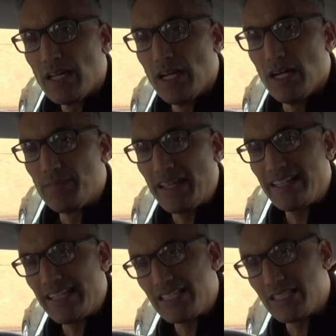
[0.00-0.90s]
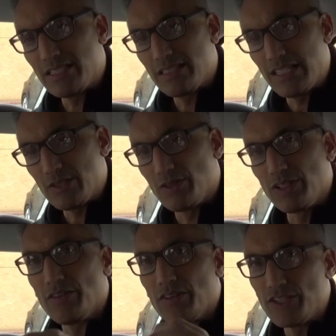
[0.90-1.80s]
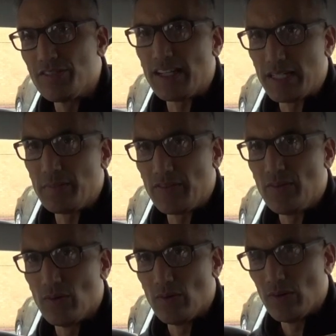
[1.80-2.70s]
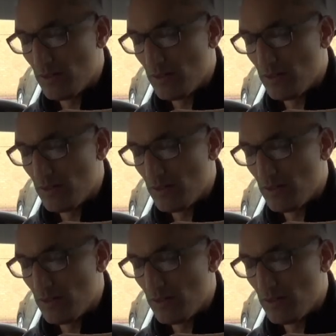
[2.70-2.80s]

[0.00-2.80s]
that's not good enough. I should have done it before.